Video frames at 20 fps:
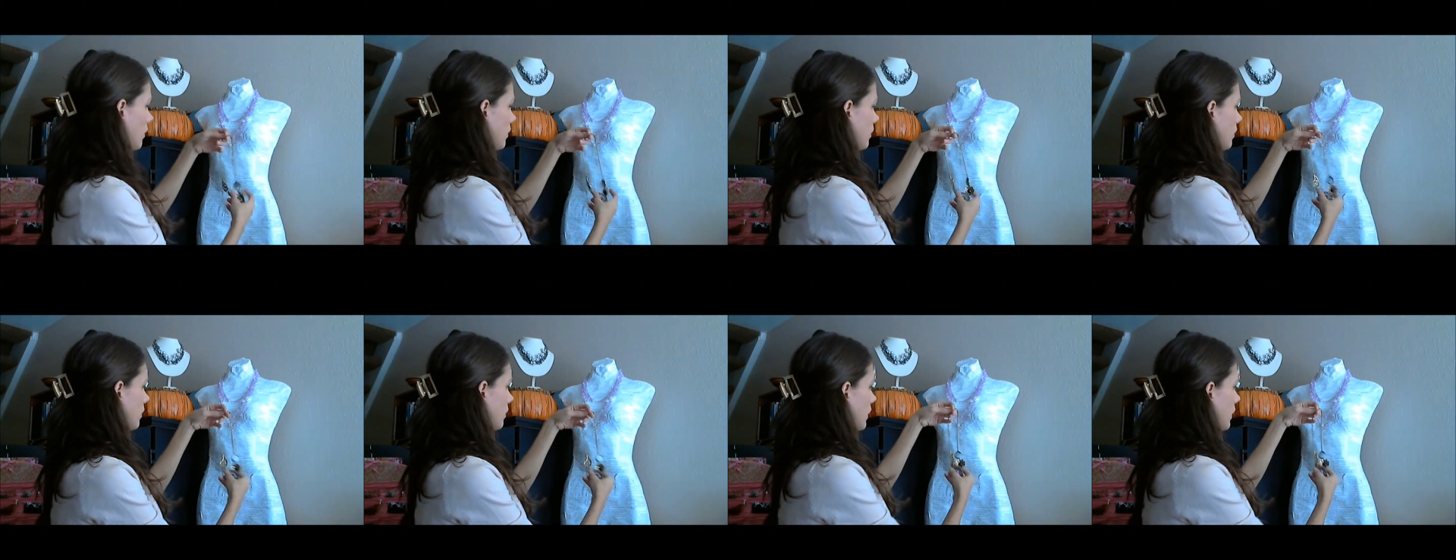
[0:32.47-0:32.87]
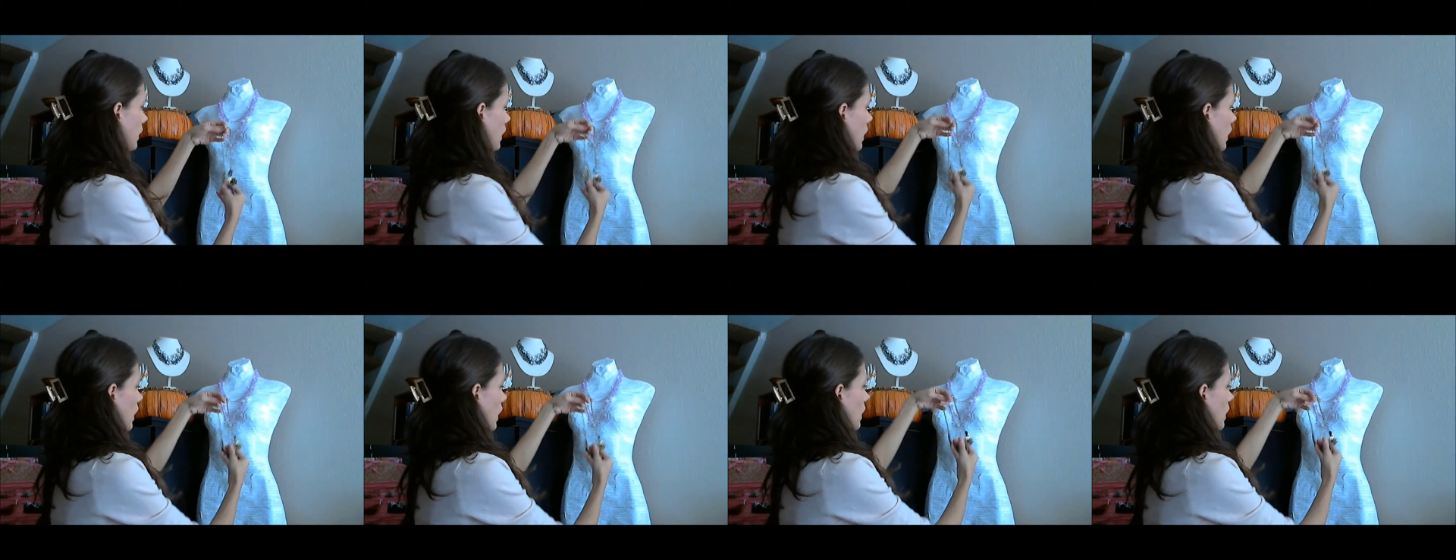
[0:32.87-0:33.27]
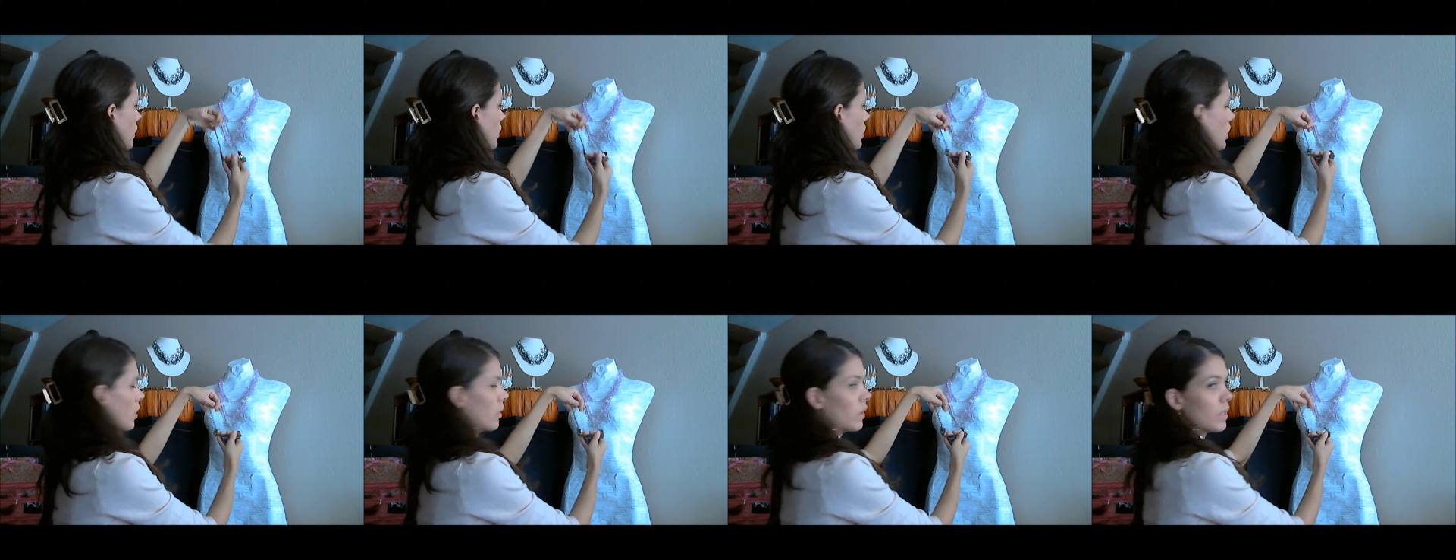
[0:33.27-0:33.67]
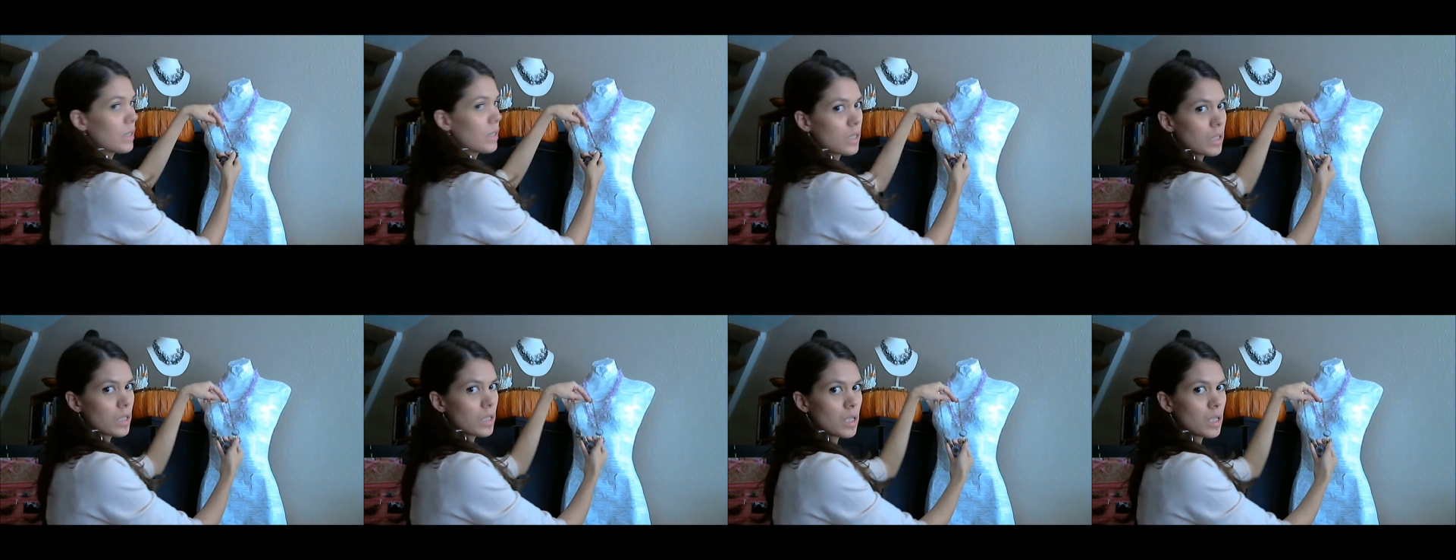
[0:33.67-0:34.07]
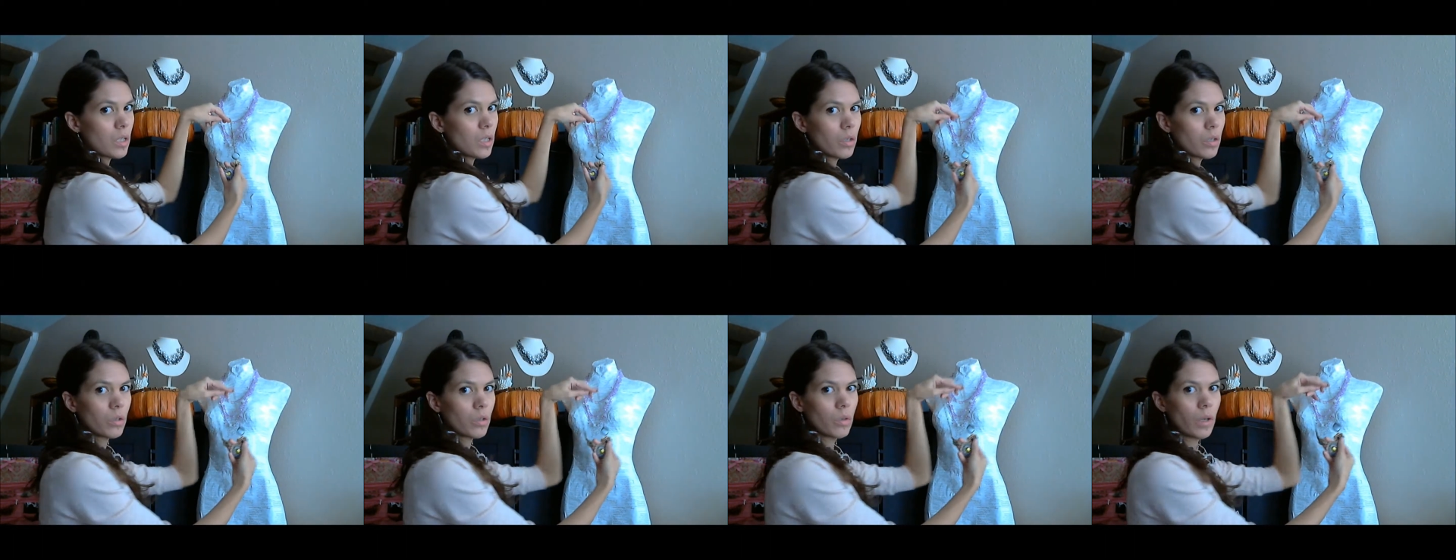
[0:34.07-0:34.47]
I showed this to
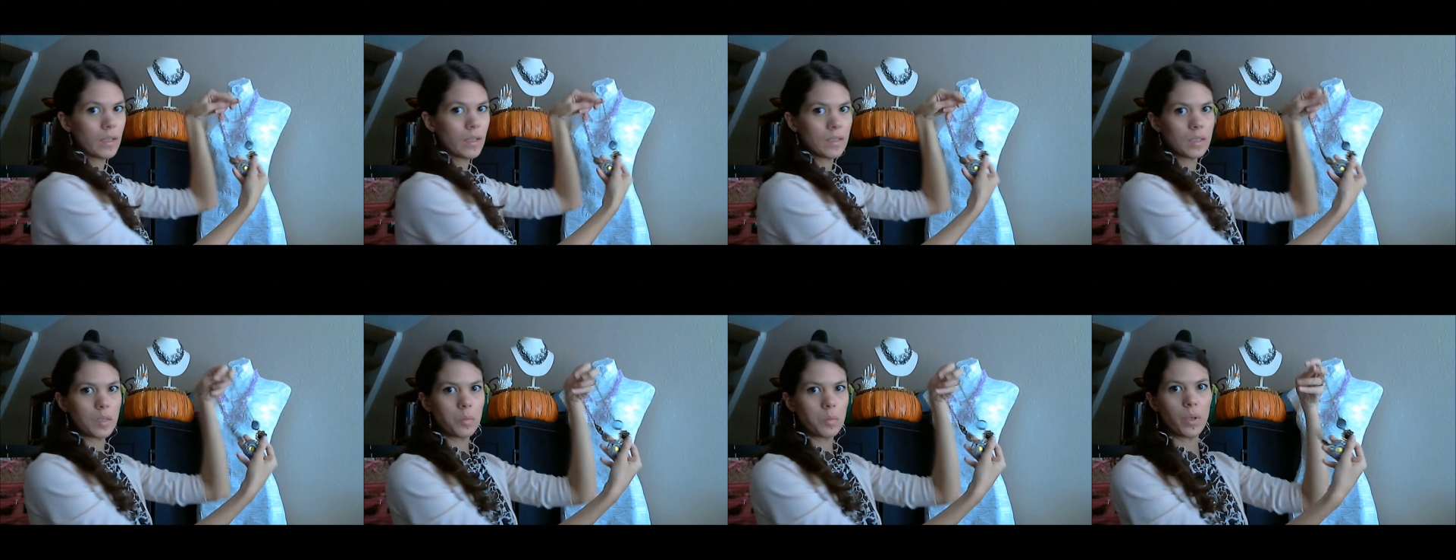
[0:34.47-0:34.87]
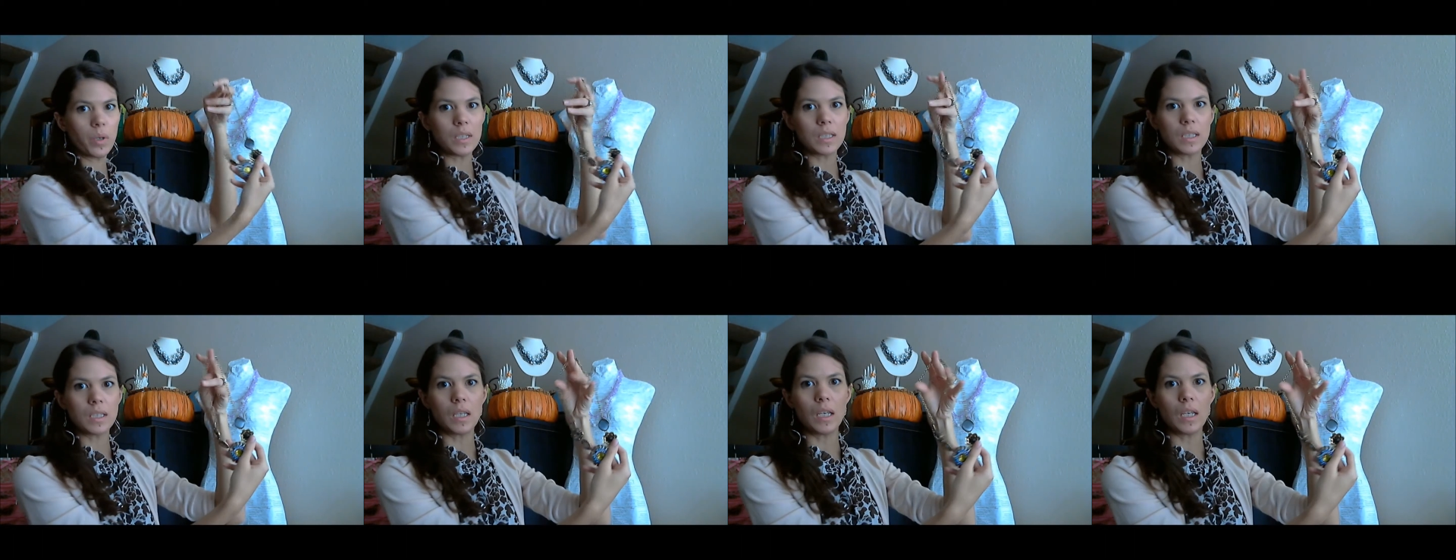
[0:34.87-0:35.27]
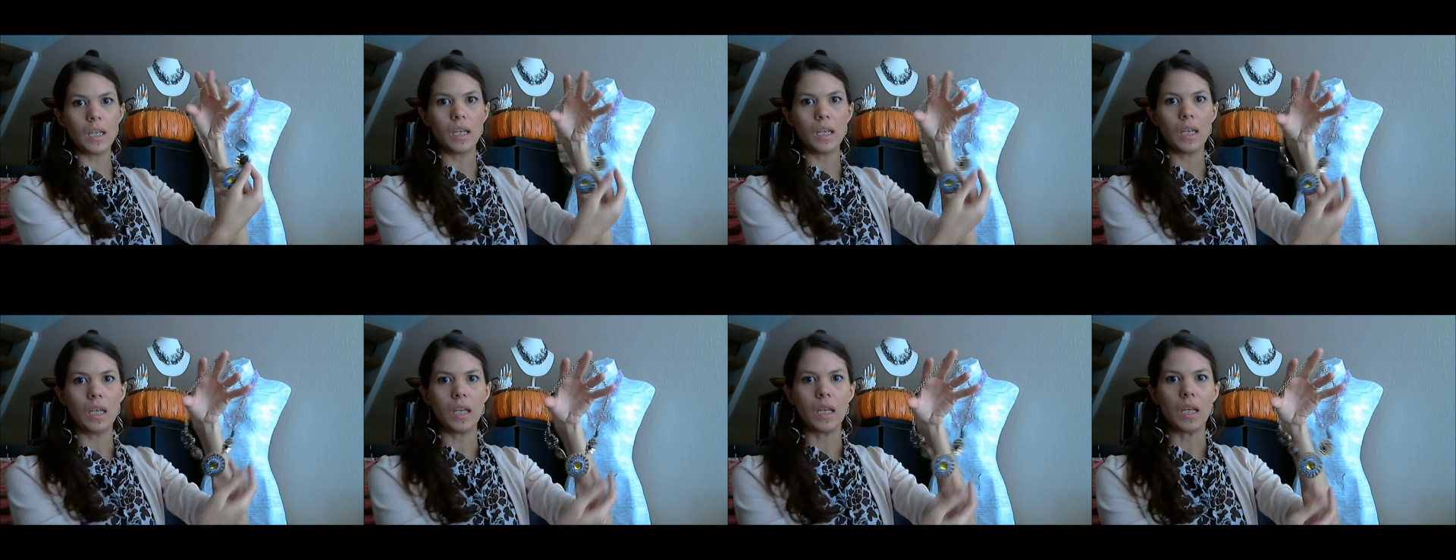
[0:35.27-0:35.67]
you as the bracelet